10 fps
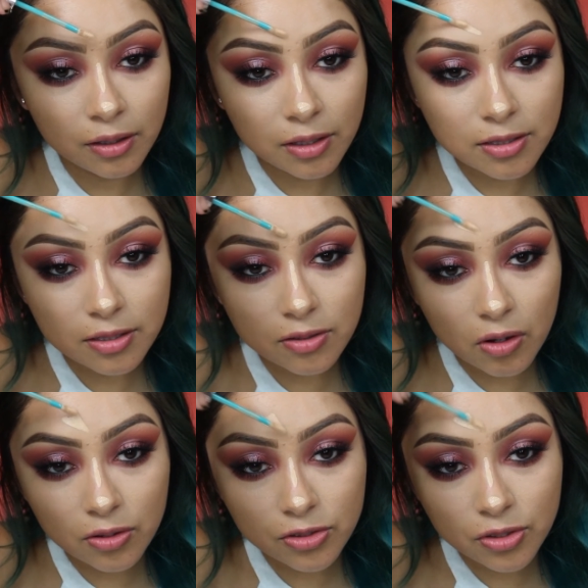This is
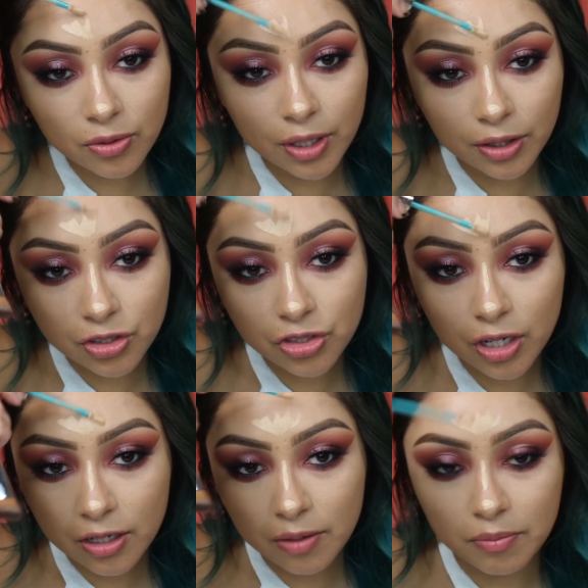also in the
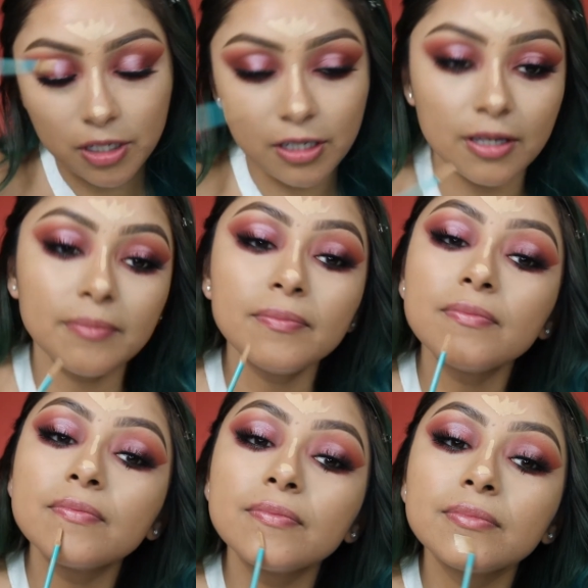shade Medium.
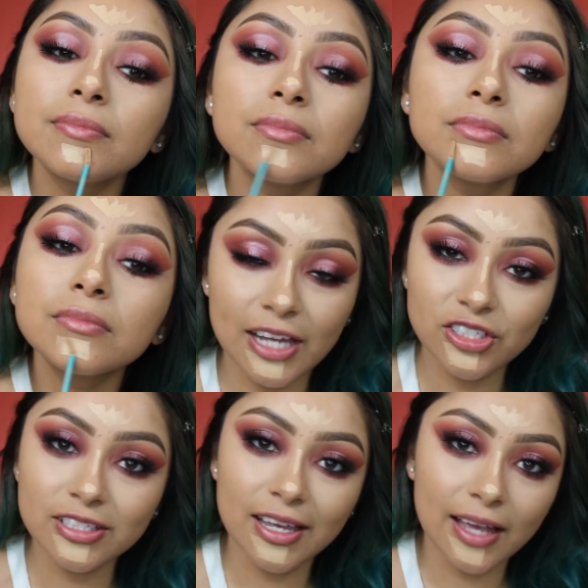I
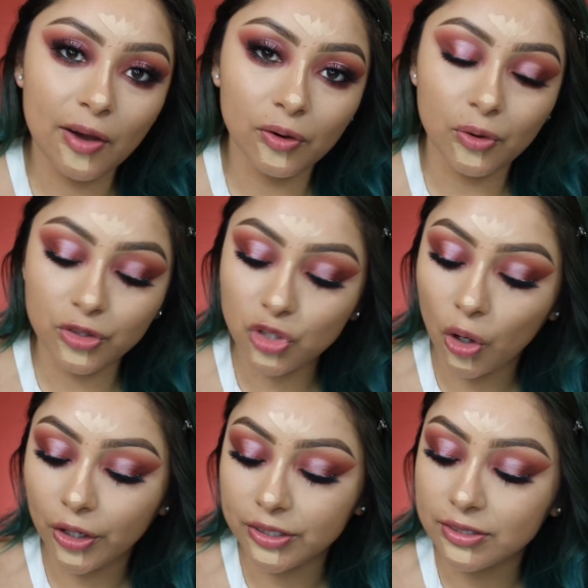just like how
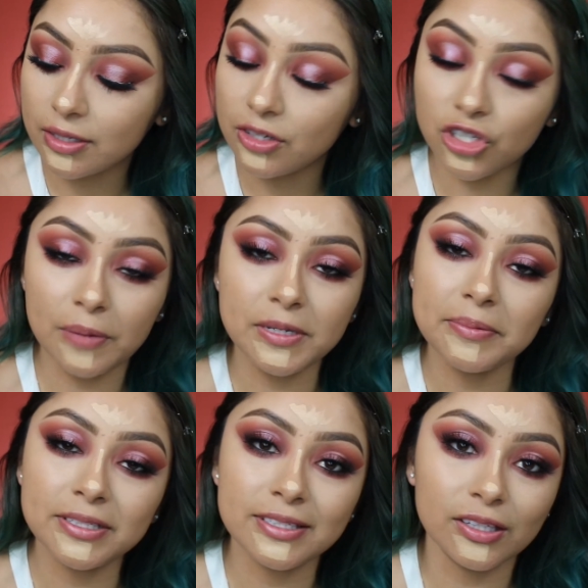Tarte's Shape Tape
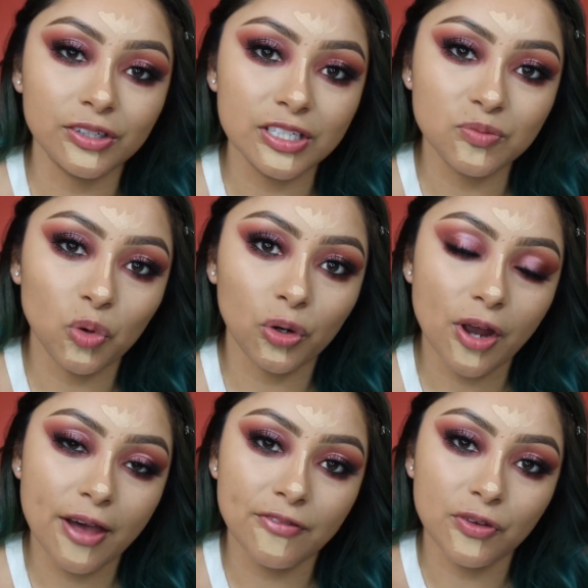Concealer is
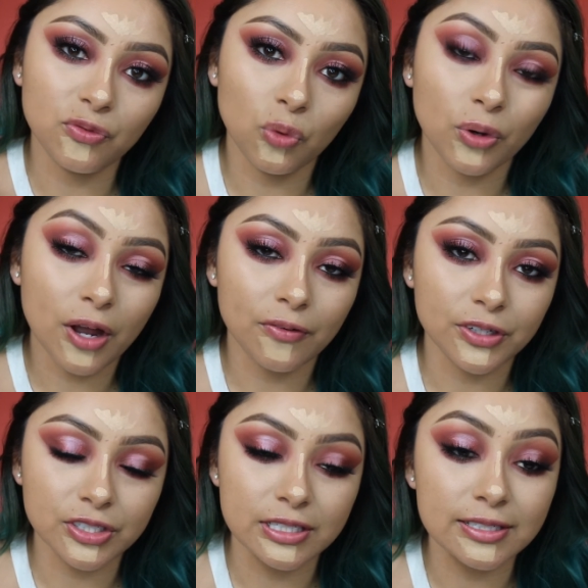more of a full
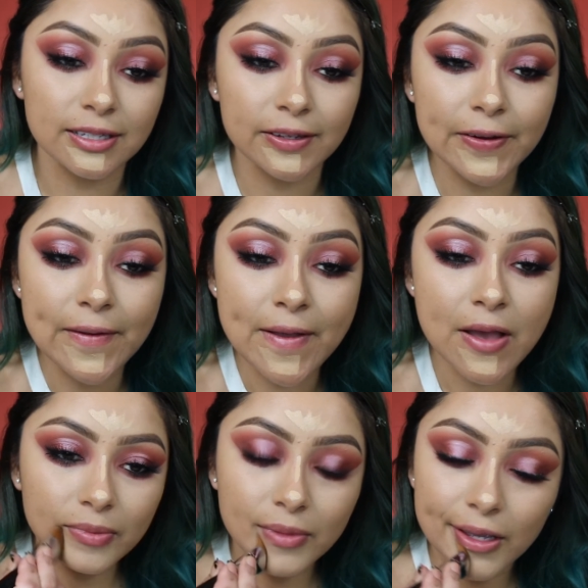coverage concealer.
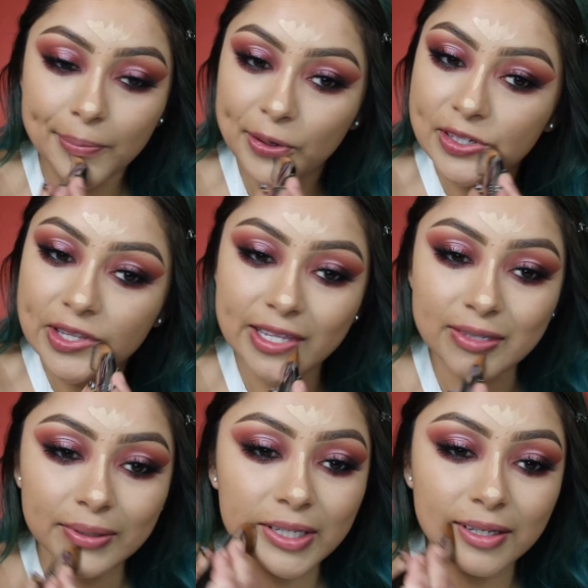Opposed to this
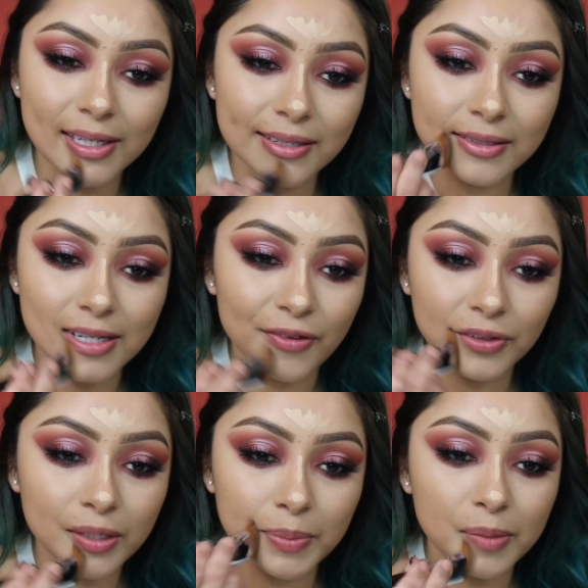one, it can
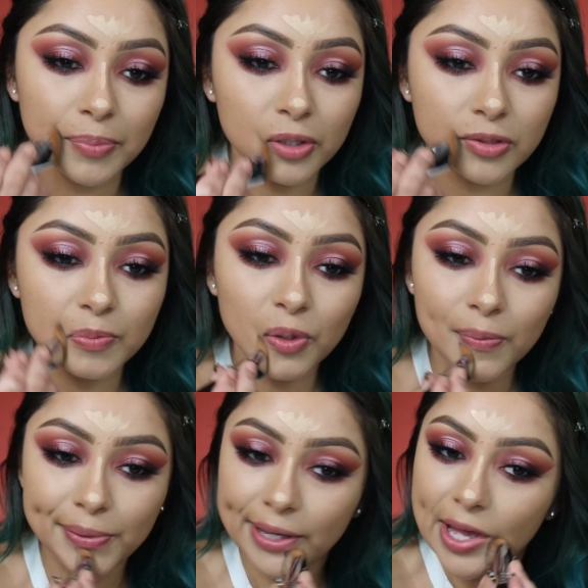definitely be
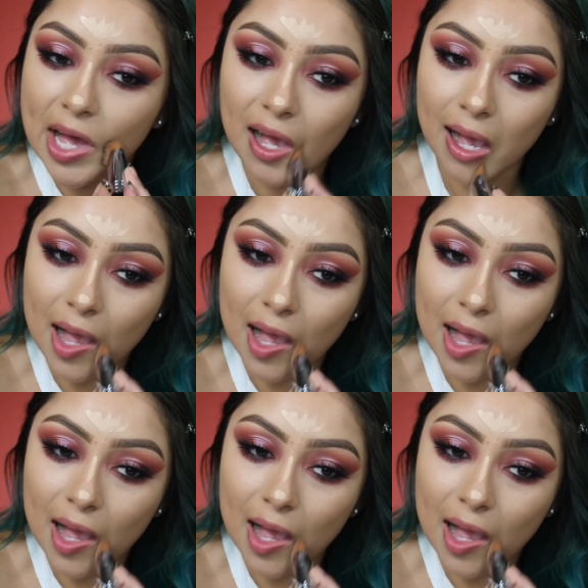buildable, but